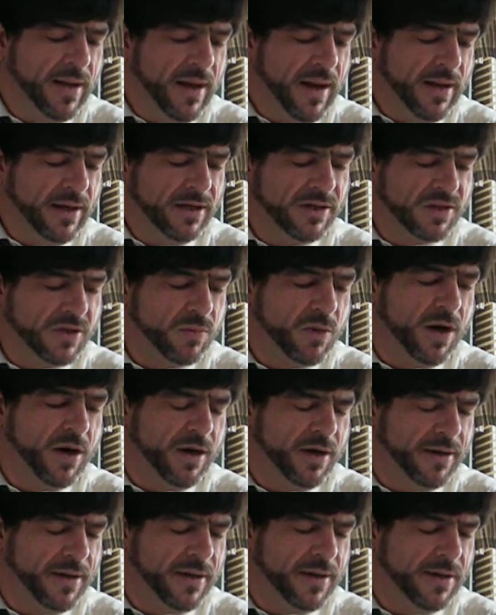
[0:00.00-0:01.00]
And he
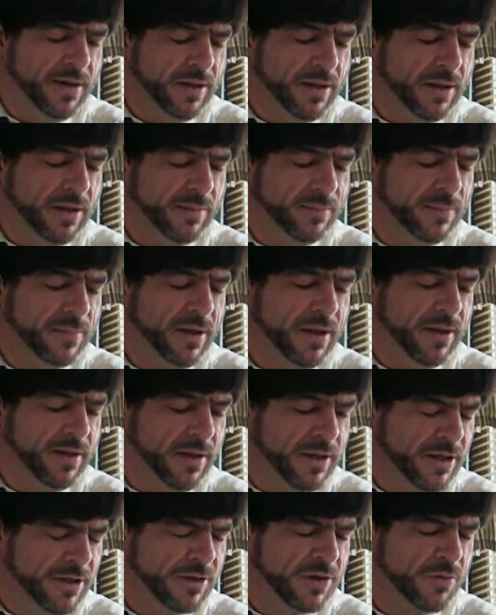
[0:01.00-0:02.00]
sware unto him. And
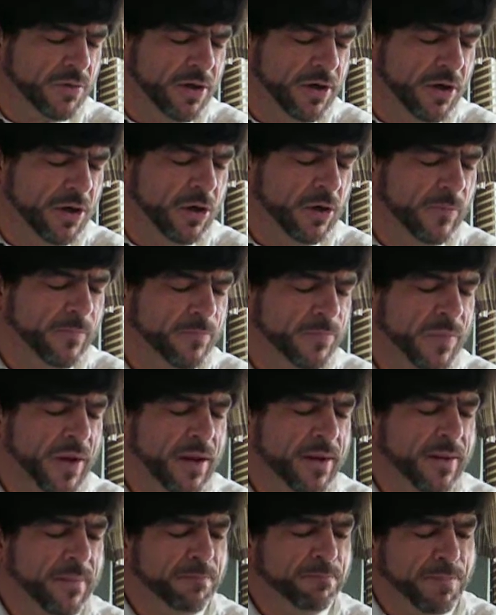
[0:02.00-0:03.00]
Israel
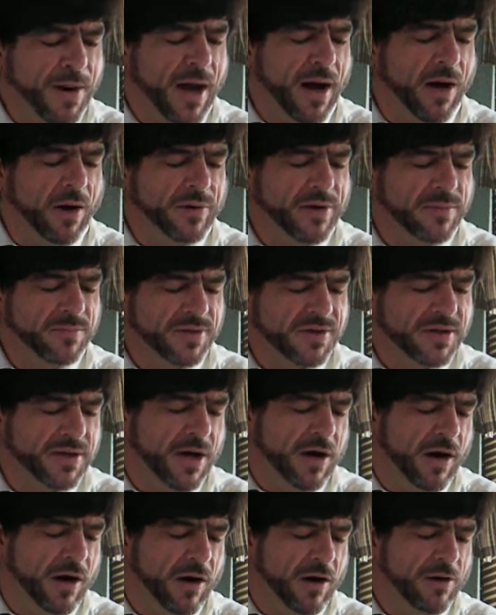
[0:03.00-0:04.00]
bowed
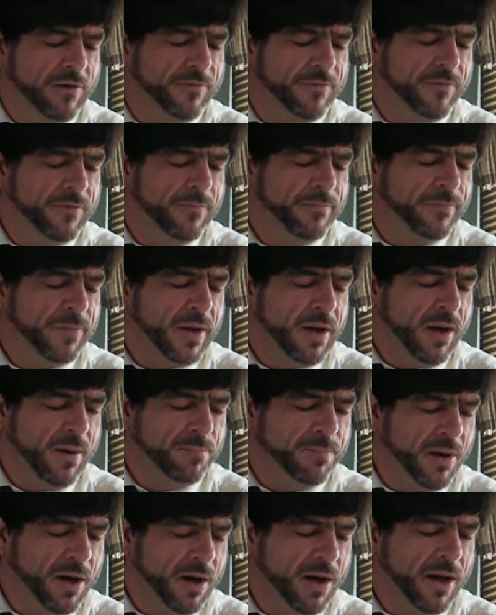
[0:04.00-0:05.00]
himself
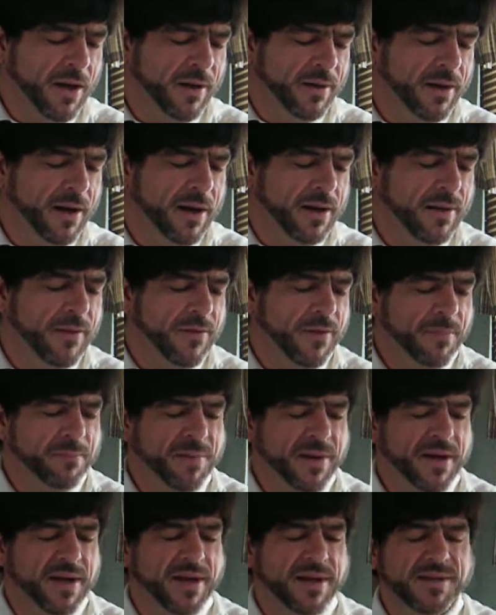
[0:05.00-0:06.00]
upon the
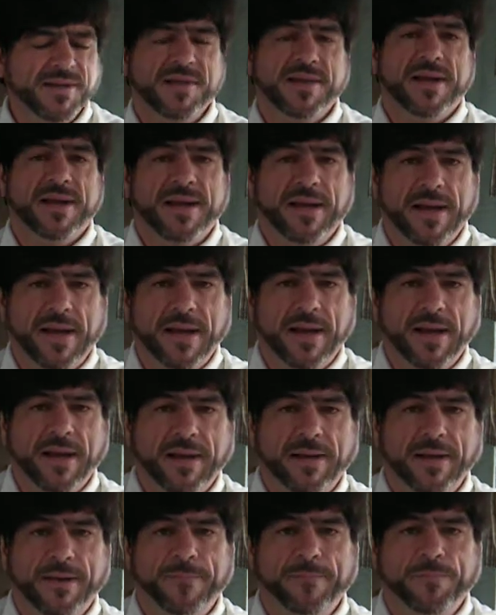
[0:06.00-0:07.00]
bed's
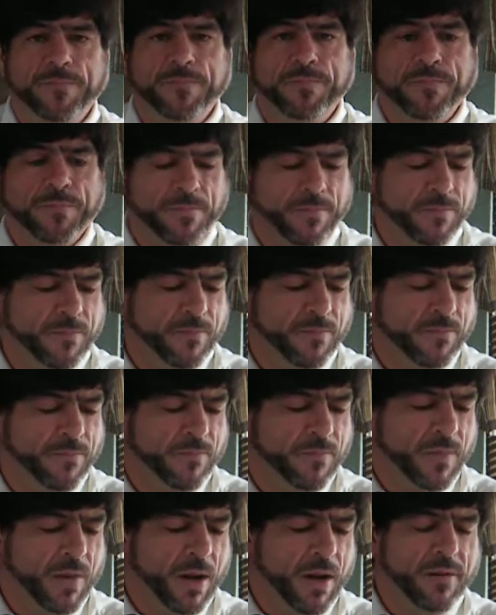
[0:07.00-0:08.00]
head.
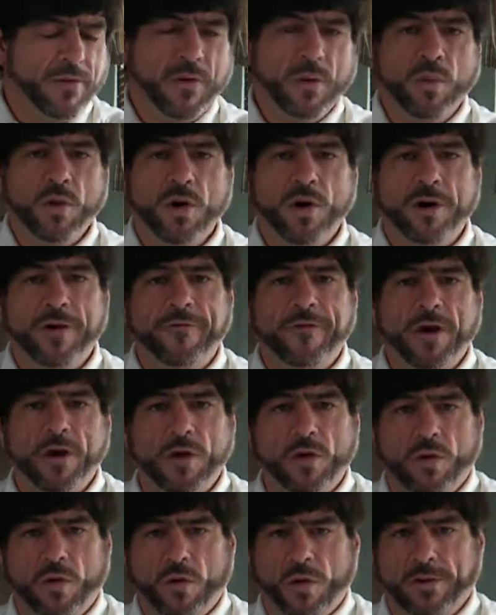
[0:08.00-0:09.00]
The word of the
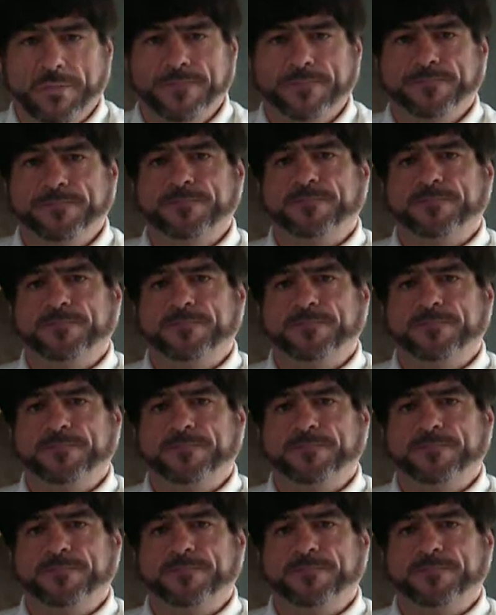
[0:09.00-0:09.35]
Lord.